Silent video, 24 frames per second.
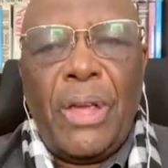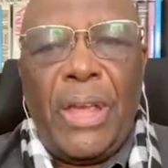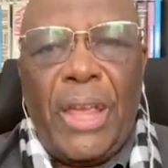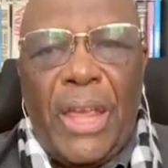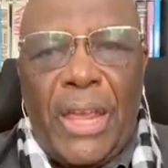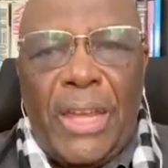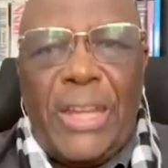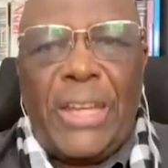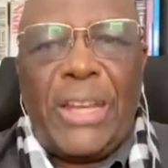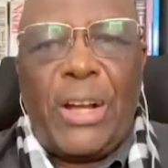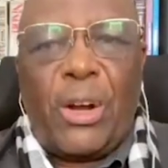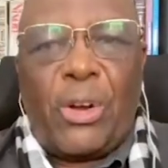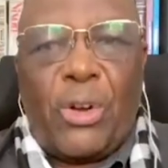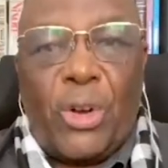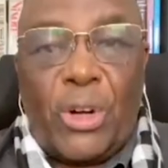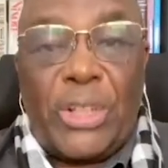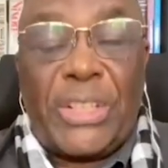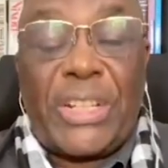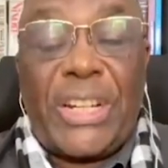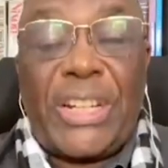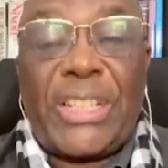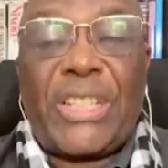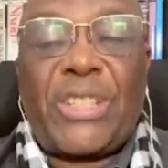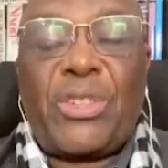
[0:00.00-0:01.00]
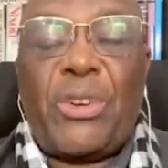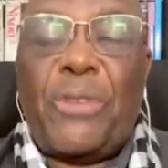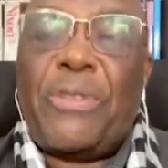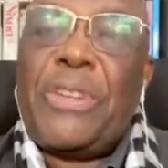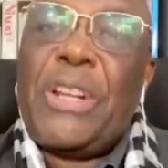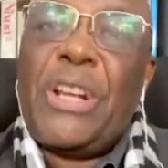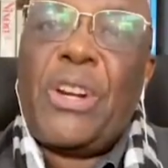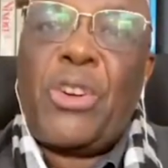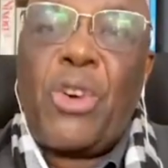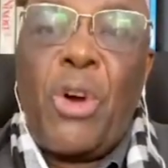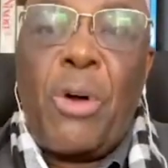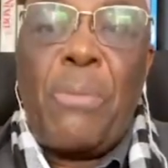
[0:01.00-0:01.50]
in the context of
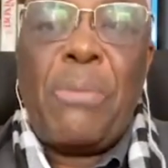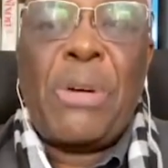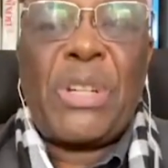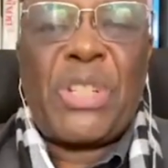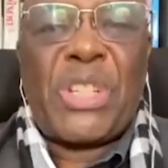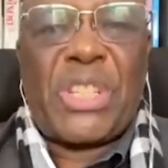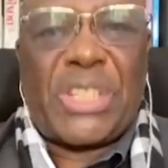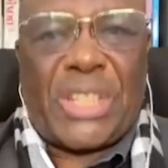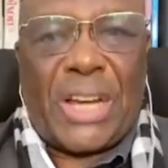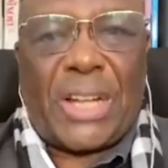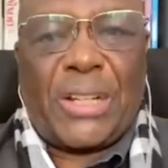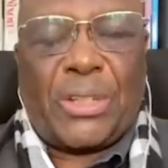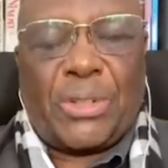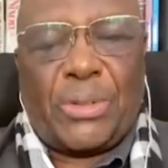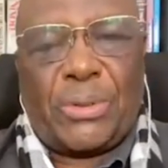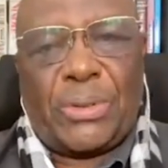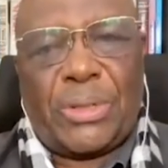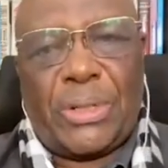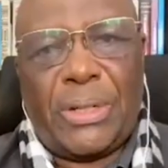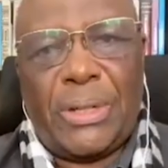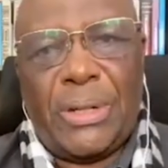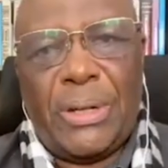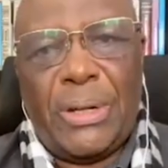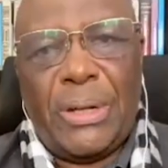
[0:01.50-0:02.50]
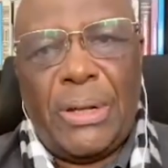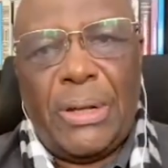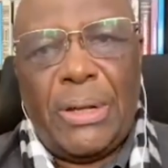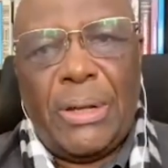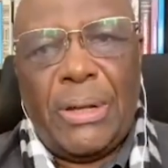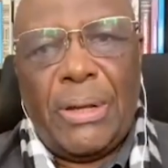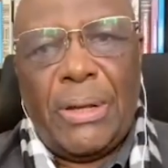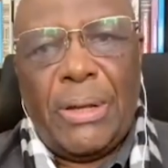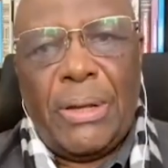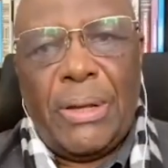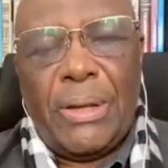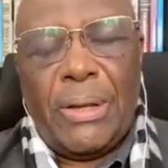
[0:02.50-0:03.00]
the Roma Statute,
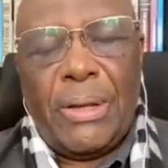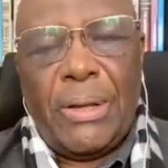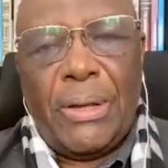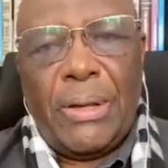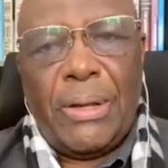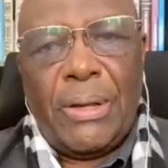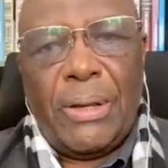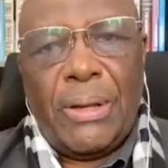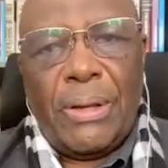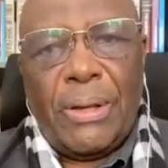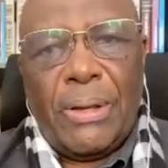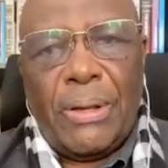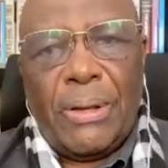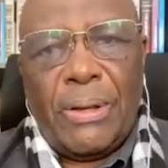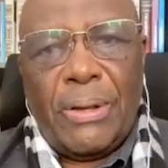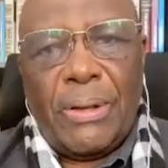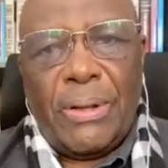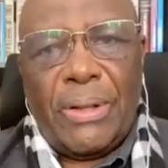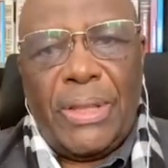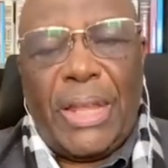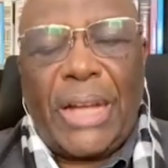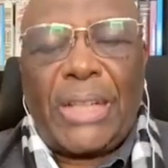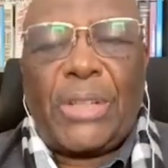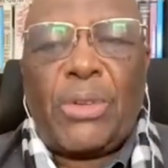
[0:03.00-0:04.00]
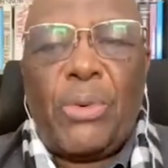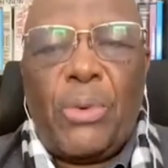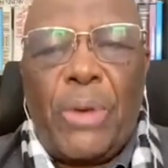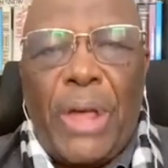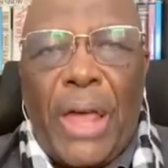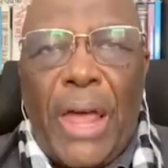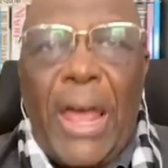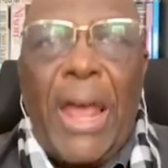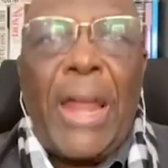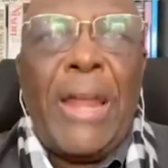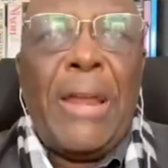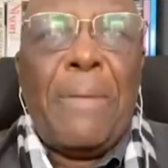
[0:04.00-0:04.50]
that
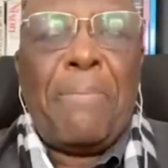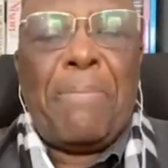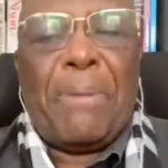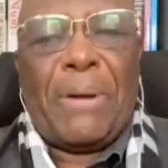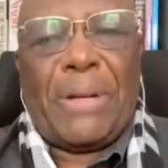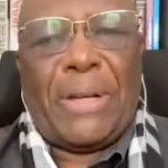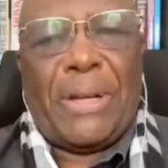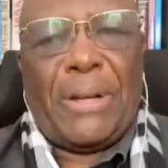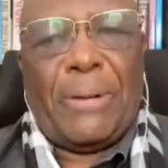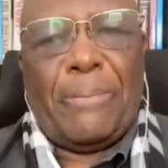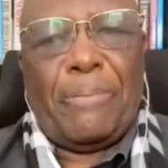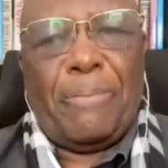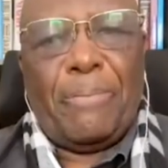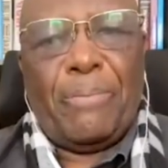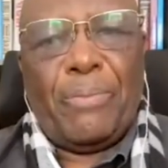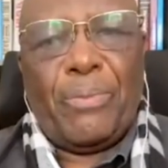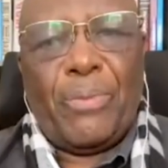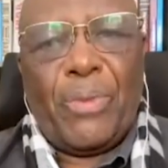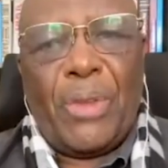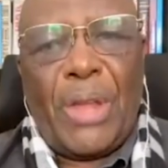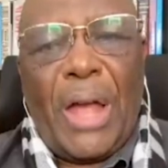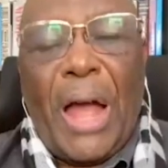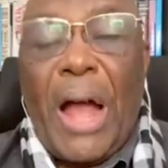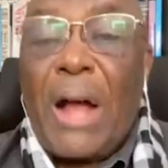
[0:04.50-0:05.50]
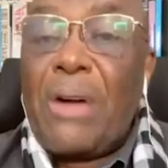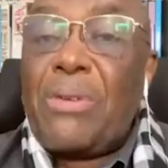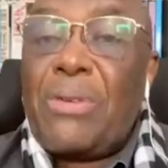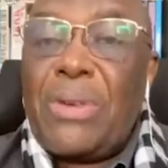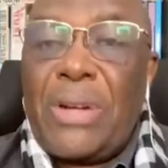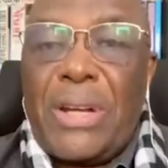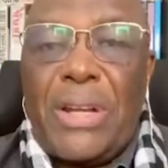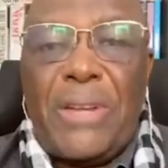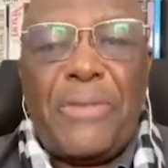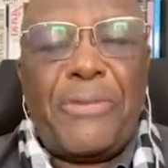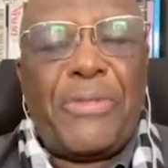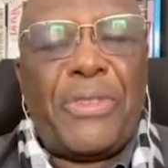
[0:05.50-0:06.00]
anybody
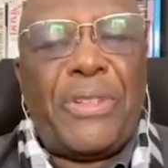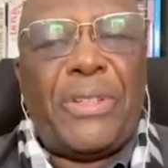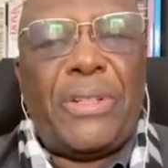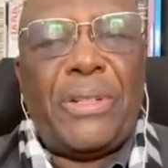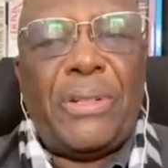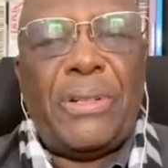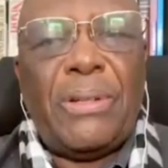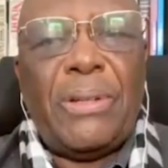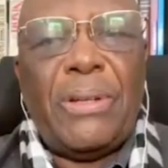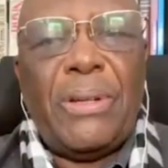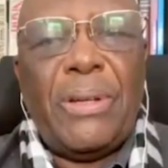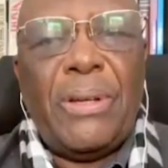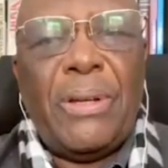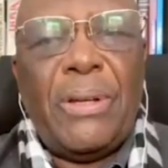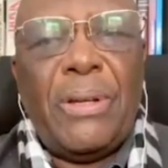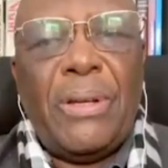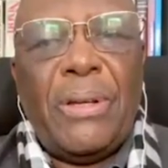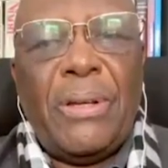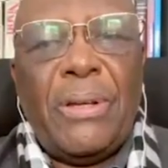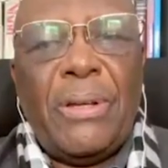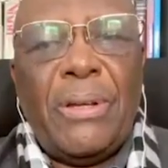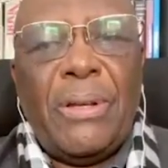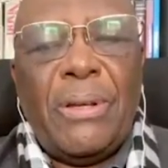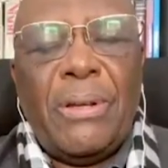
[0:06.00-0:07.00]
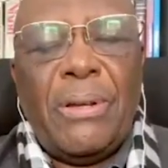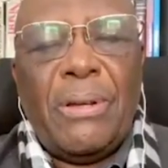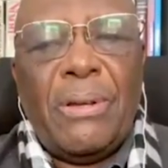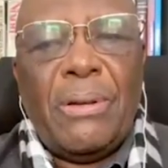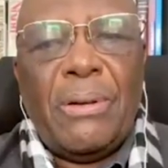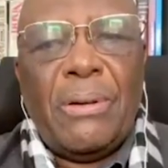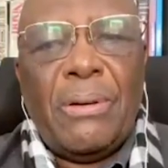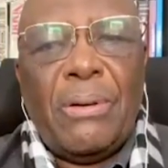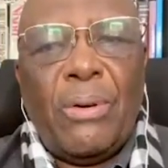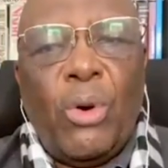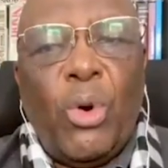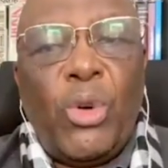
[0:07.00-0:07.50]
aggrieved
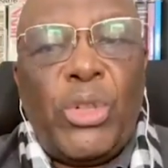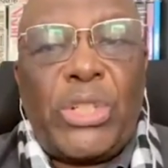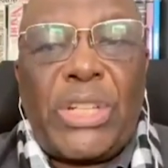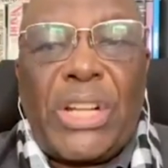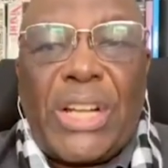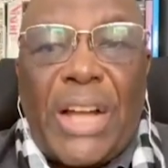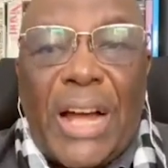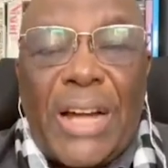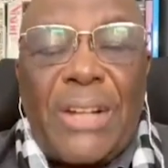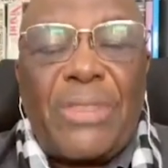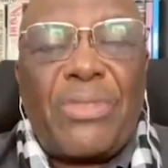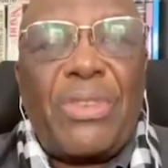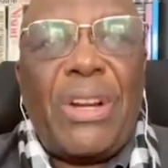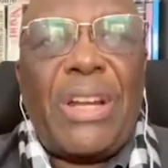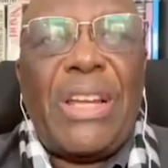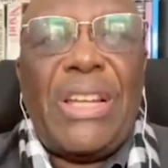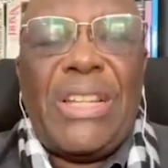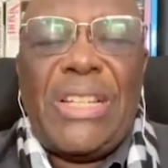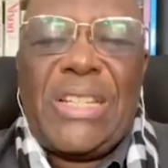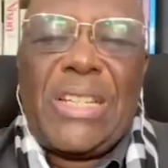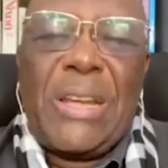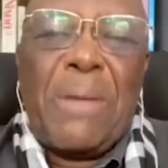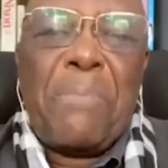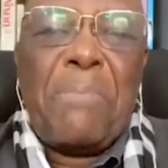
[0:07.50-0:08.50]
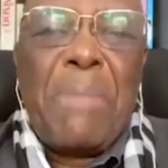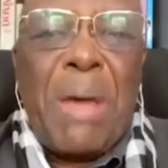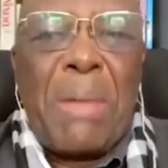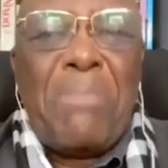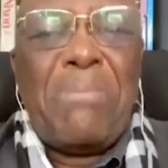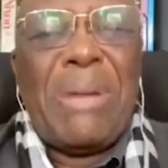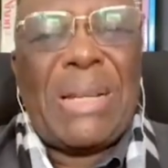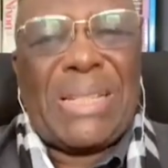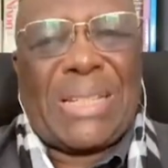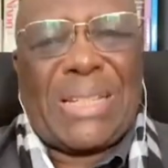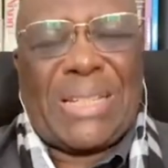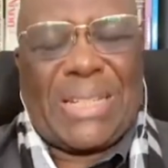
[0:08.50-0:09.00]
whose country is a
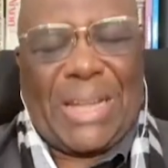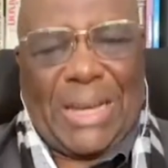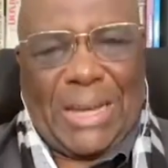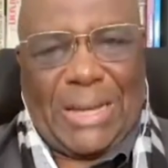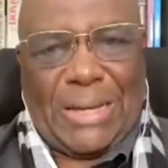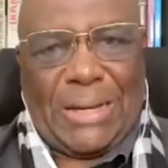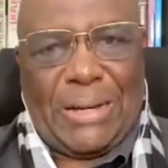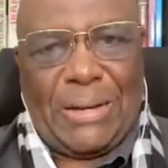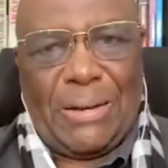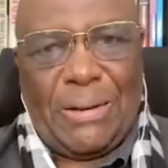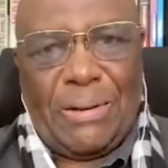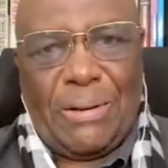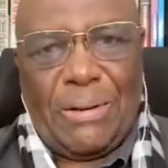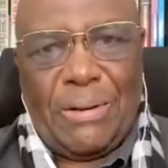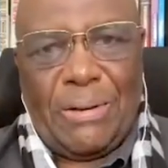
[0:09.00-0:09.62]
member state